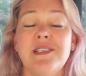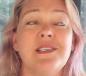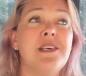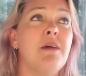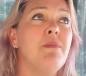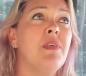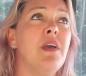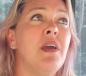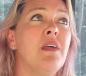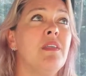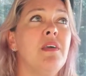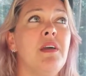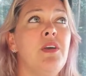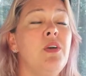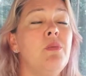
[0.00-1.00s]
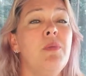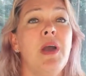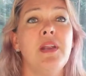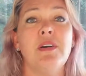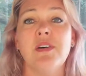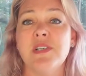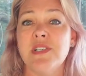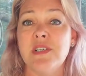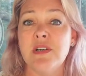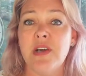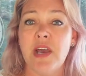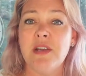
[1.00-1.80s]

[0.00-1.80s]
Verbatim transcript: something that you might consider